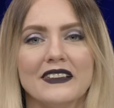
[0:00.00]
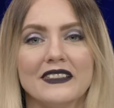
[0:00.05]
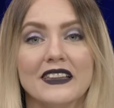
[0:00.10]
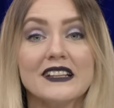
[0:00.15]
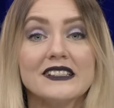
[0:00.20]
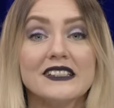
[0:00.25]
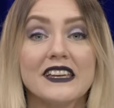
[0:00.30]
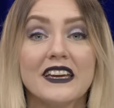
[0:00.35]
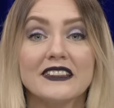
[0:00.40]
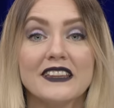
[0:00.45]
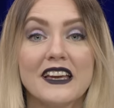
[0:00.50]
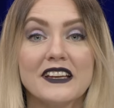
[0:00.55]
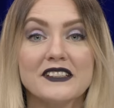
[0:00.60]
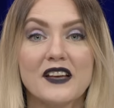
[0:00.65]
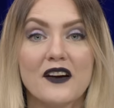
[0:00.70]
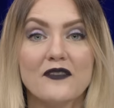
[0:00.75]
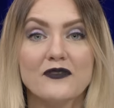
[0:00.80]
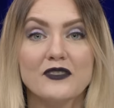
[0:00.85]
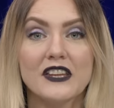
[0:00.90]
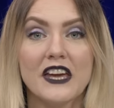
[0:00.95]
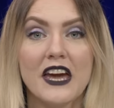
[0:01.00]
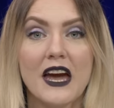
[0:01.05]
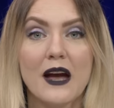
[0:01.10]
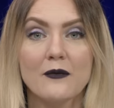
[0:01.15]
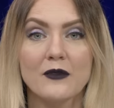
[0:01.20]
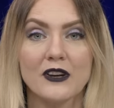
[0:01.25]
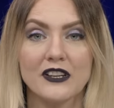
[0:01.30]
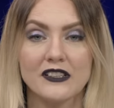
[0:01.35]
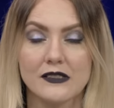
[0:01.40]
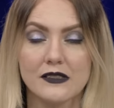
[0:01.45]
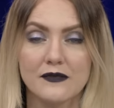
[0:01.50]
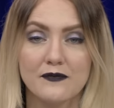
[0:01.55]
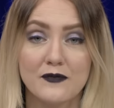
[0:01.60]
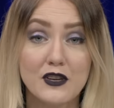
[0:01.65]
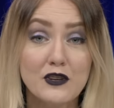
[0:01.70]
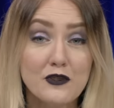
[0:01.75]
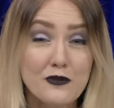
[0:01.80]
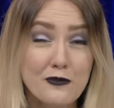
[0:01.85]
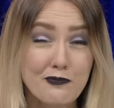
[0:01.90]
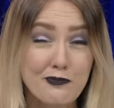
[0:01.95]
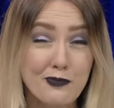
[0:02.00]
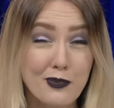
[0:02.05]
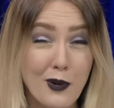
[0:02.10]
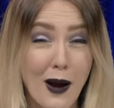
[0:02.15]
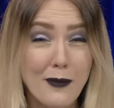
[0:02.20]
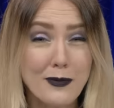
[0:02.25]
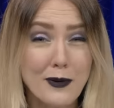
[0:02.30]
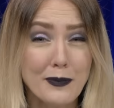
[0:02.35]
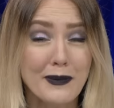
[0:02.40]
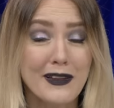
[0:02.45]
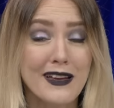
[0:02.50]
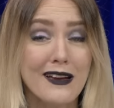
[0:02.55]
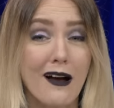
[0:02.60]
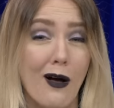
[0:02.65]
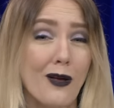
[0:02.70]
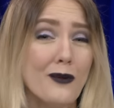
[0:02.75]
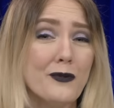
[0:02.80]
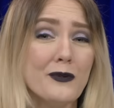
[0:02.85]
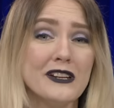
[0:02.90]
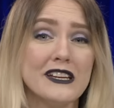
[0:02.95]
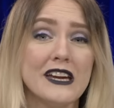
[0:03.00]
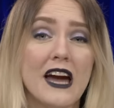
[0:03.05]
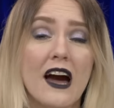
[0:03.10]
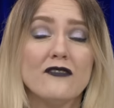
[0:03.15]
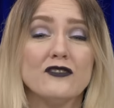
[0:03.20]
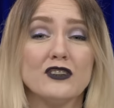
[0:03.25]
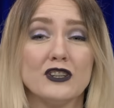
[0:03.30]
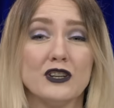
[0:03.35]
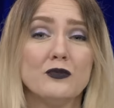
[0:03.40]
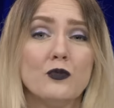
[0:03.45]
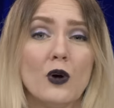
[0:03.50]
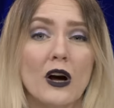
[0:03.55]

Let's kick things off with cameras. You probably already have a good